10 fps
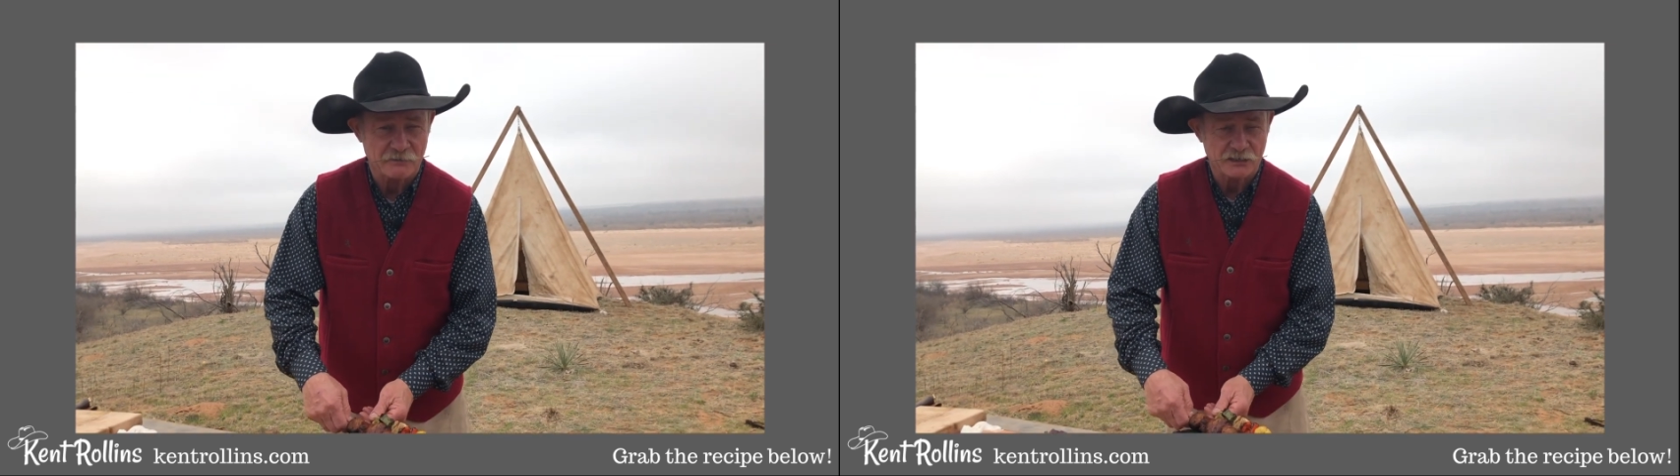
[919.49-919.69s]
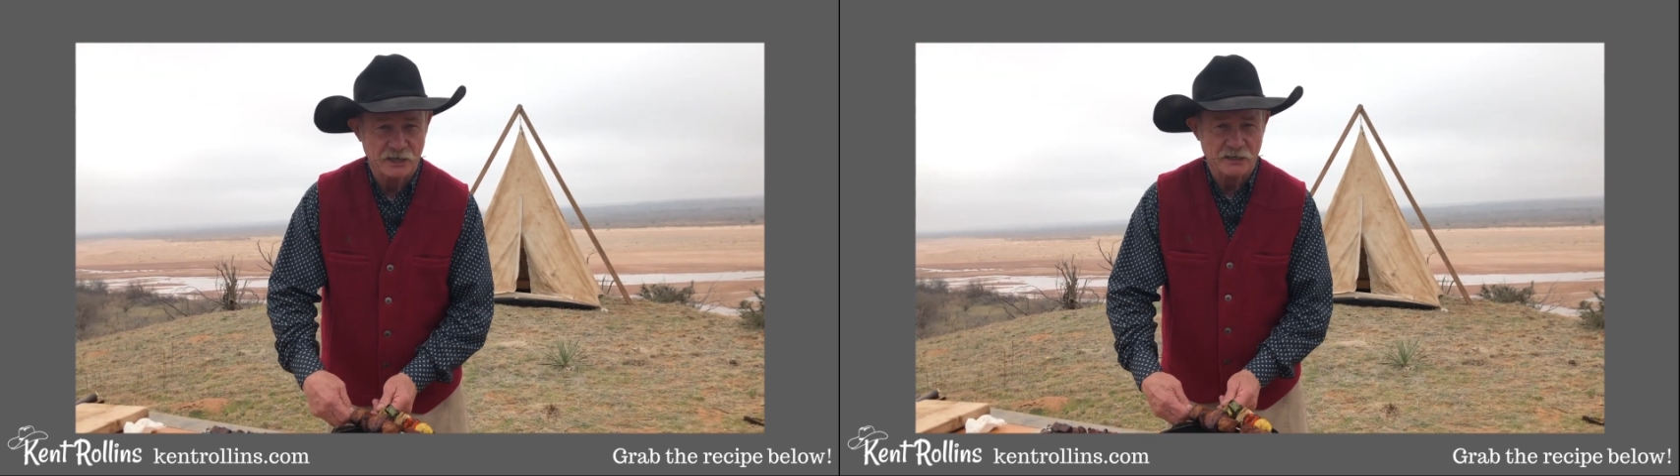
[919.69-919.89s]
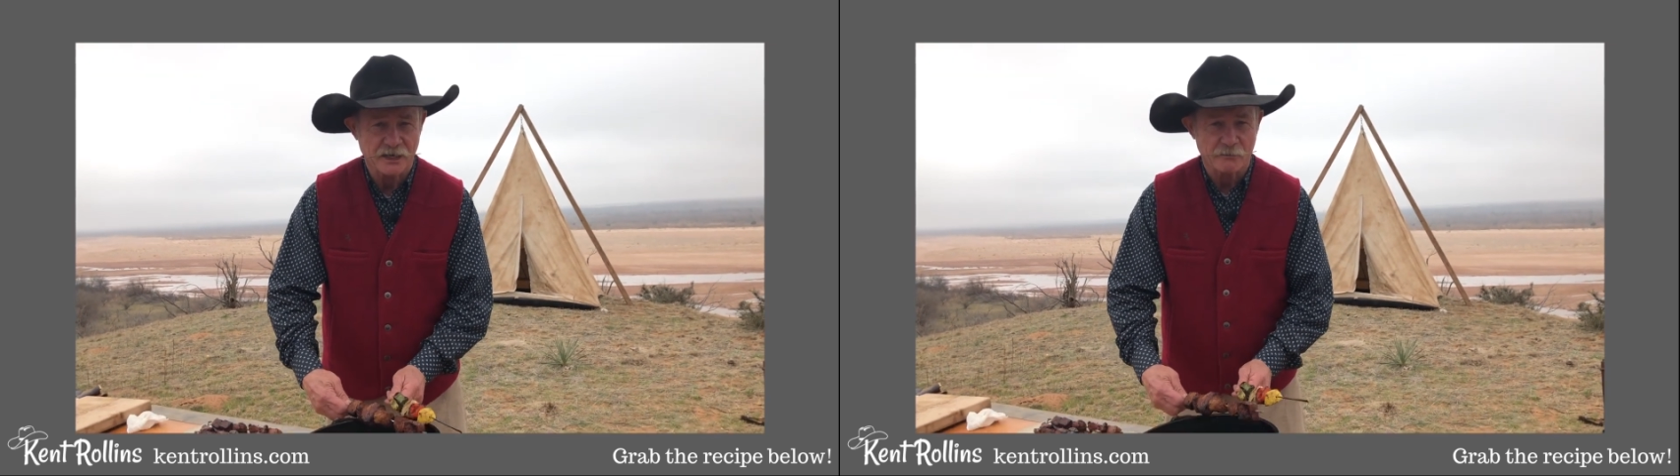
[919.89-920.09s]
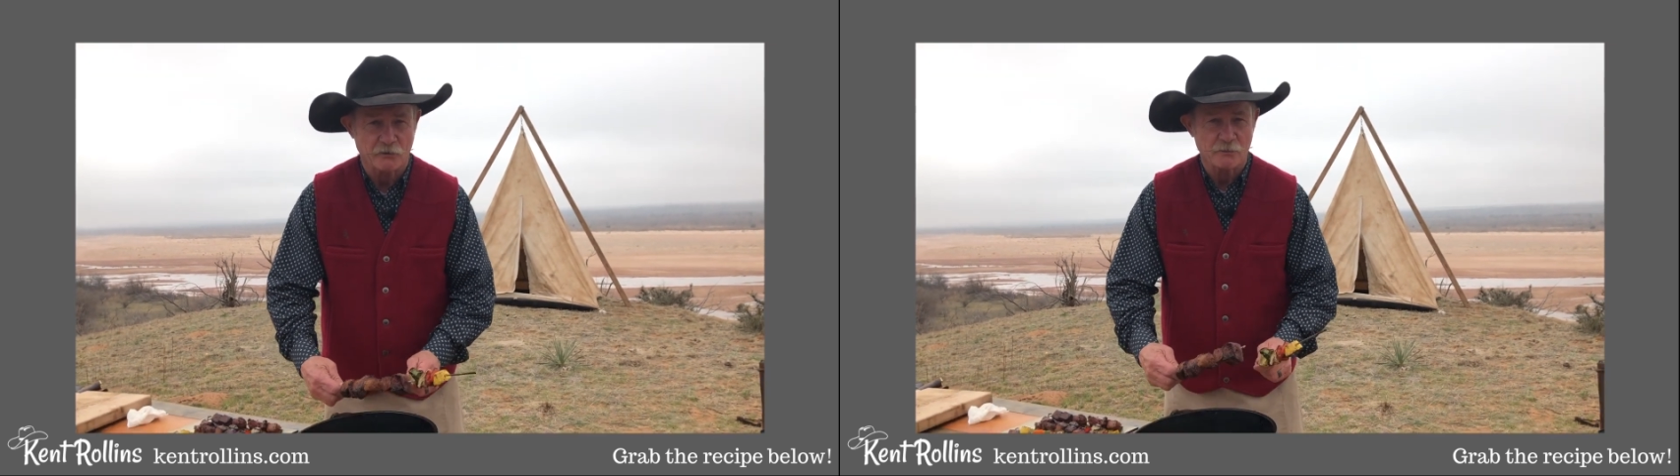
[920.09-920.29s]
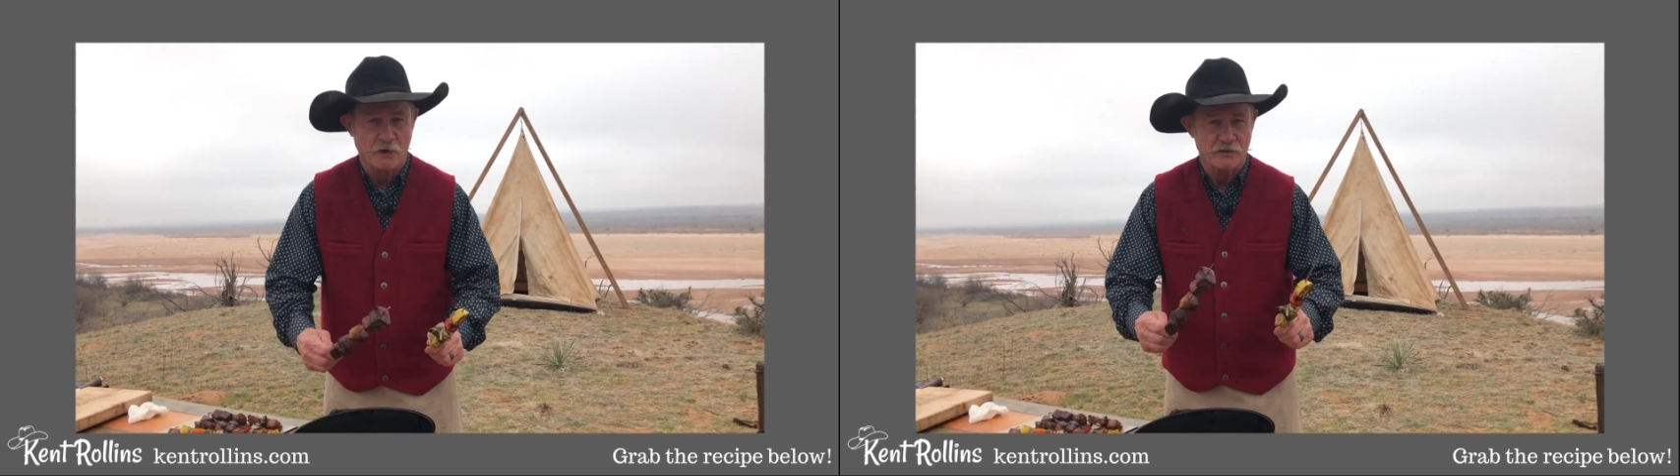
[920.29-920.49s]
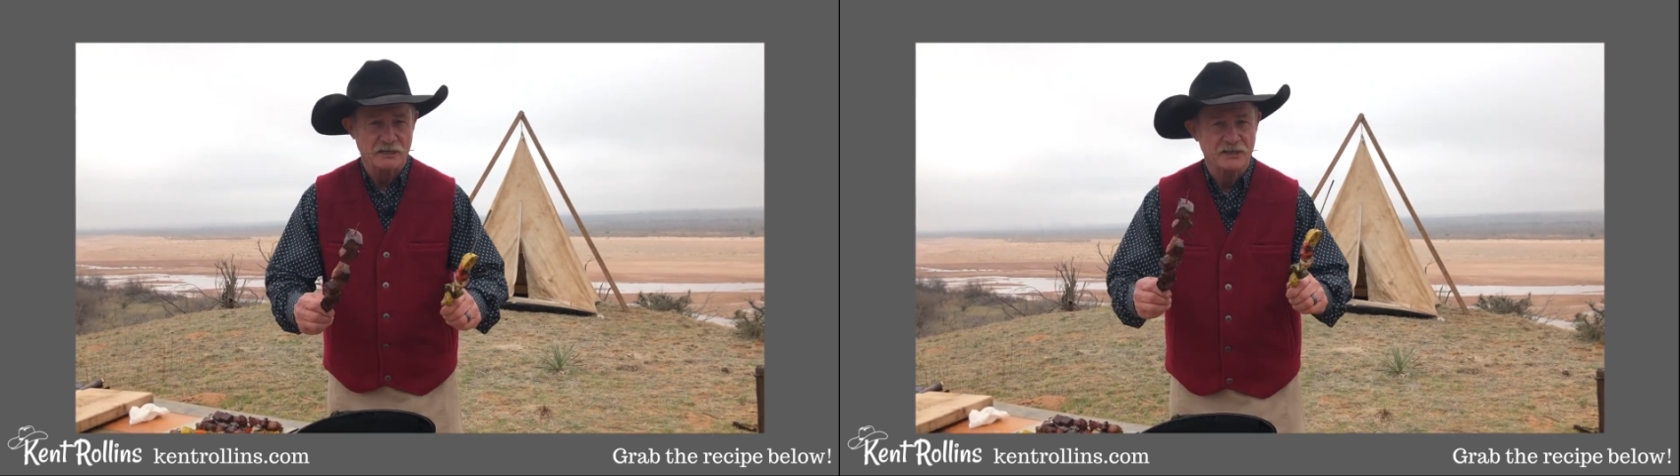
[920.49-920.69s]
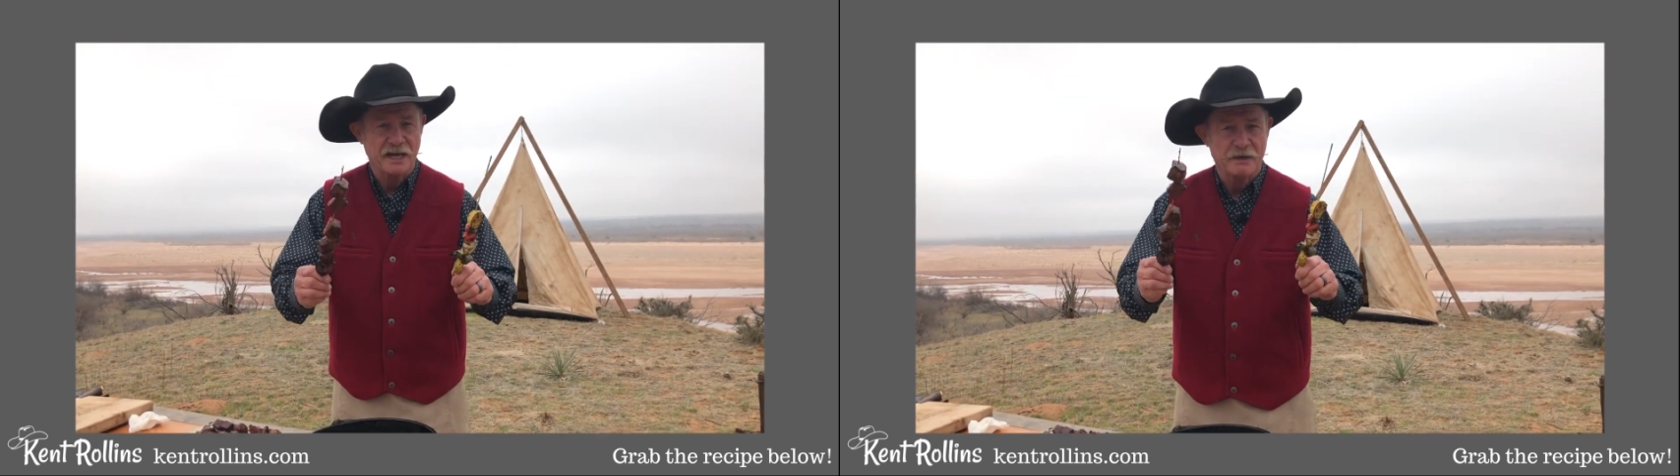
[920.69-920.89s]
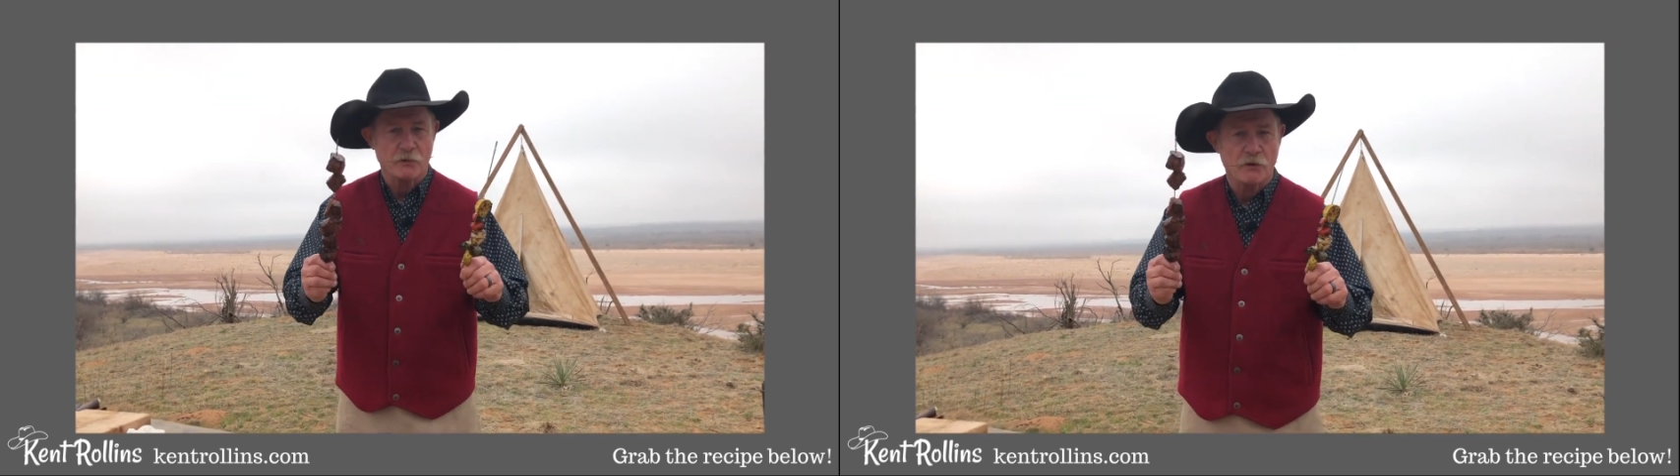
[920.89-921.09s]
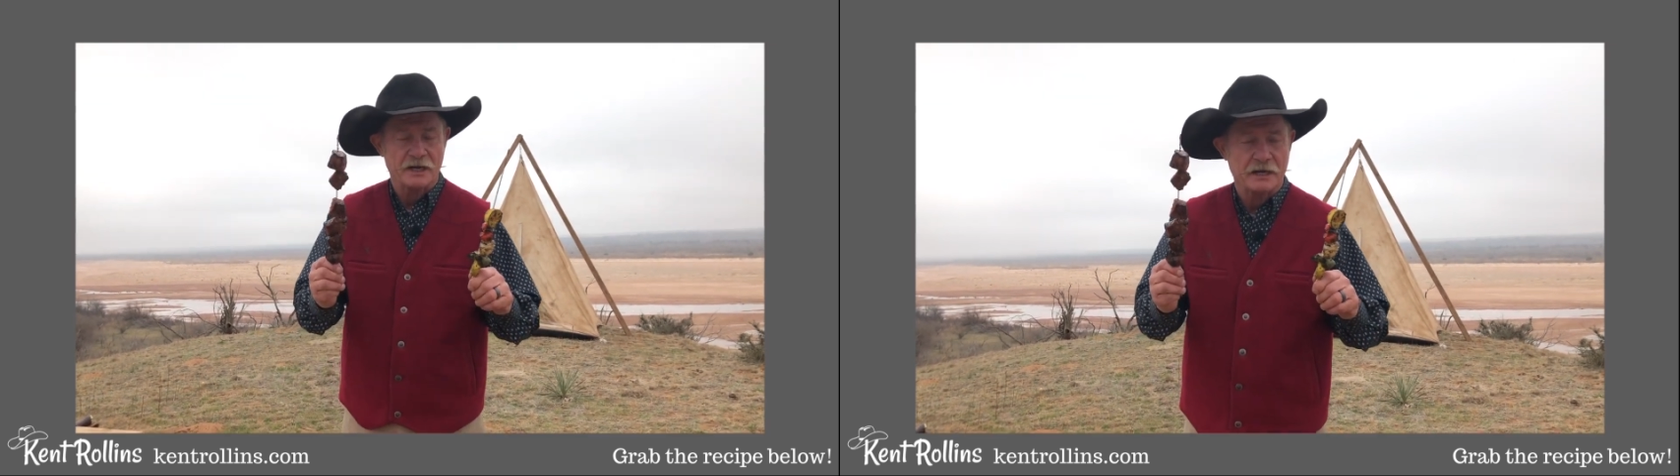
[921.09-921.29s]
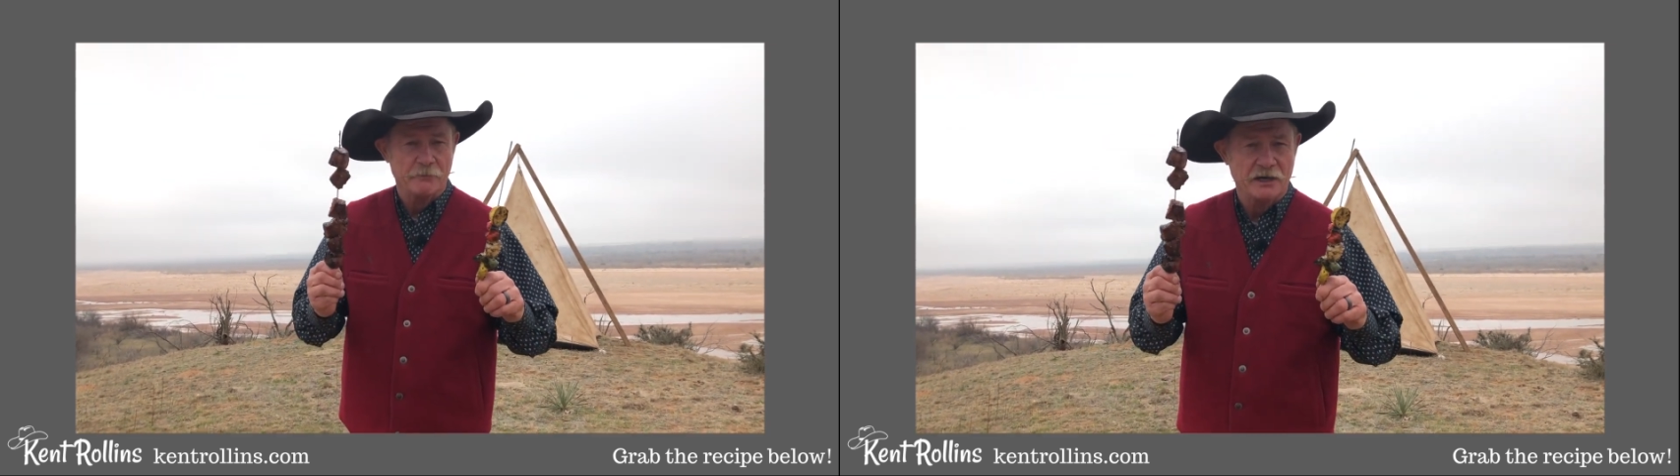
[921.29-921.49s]
ever seen come on them are these
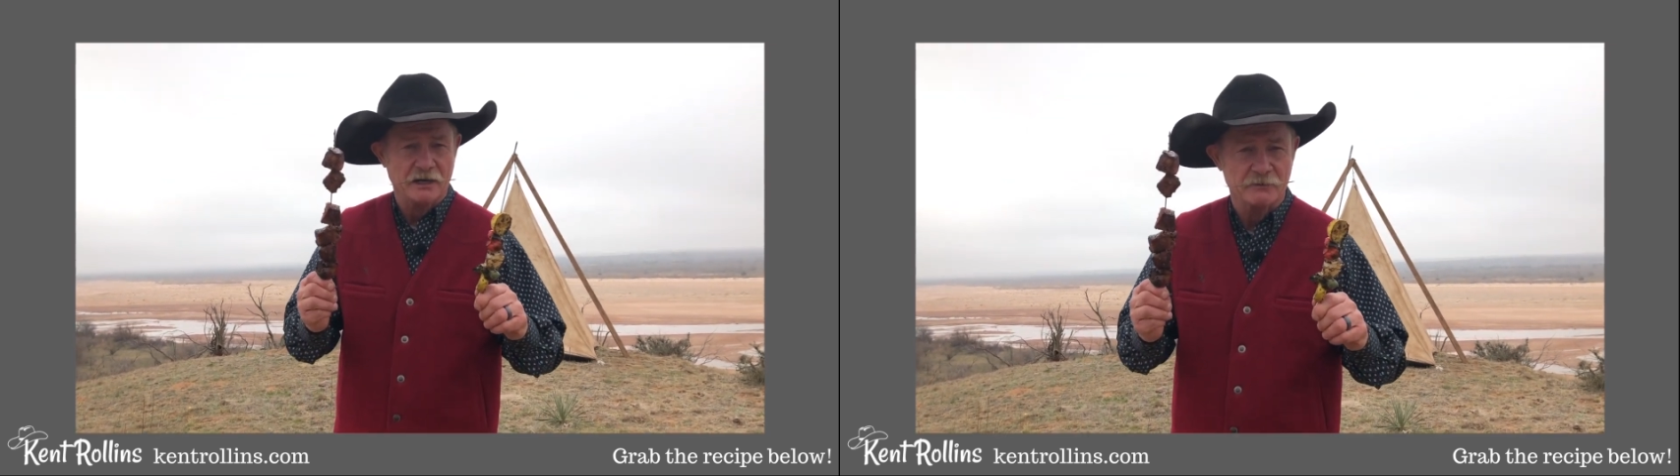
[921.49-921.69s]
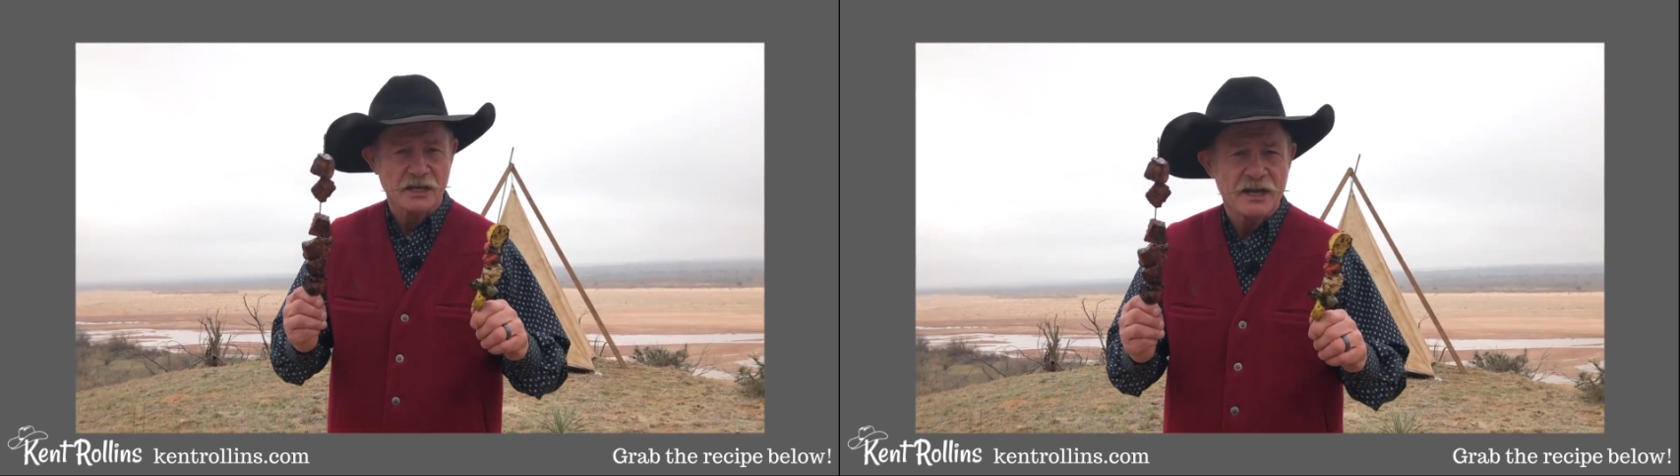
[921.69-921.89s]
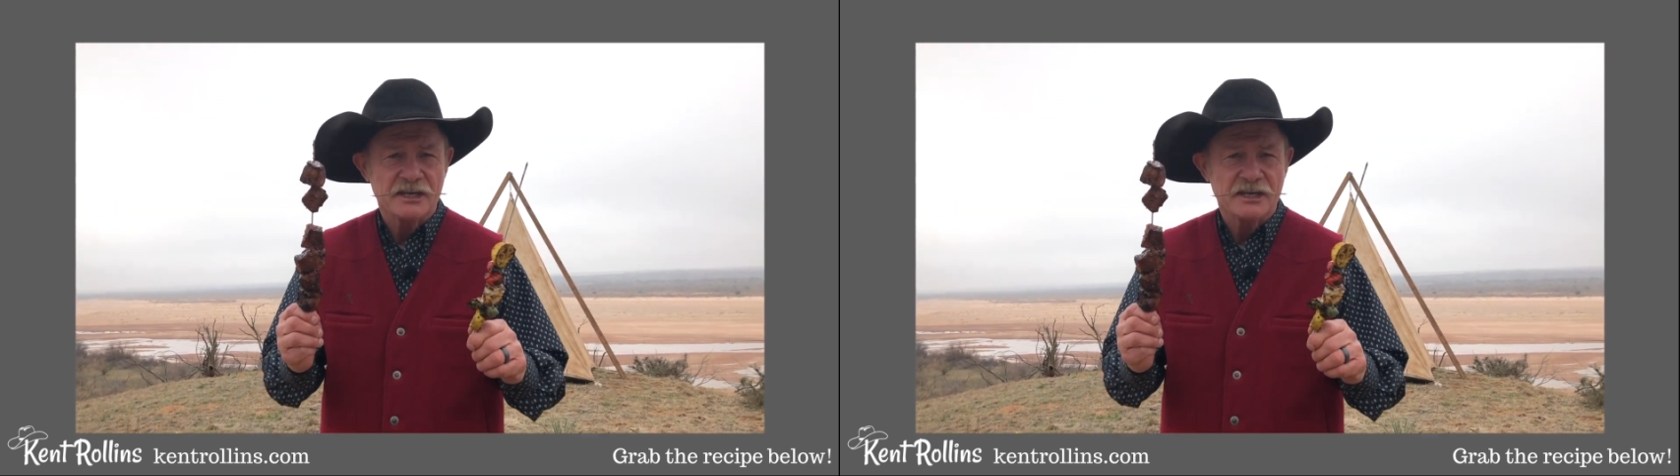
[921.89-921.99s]
cowboy kebabs.